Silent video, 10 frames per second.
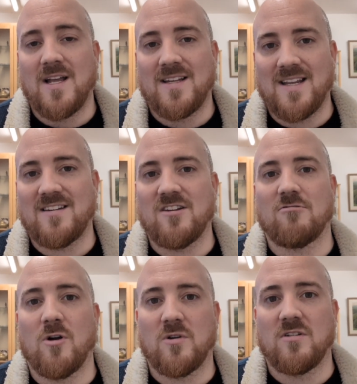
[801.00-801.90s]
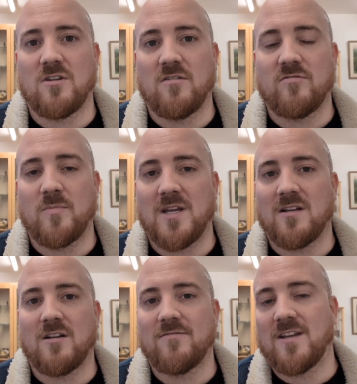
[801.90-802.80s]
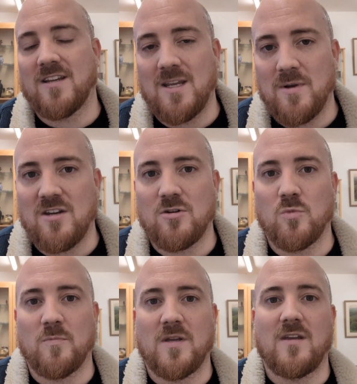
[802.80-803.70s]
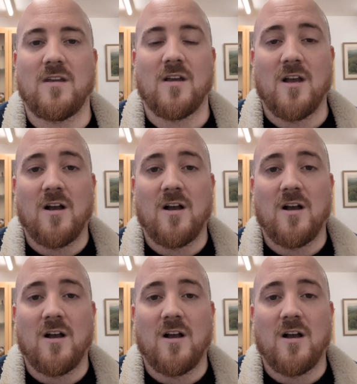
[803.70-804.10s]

this is a growing concern for me, and I think eBay would be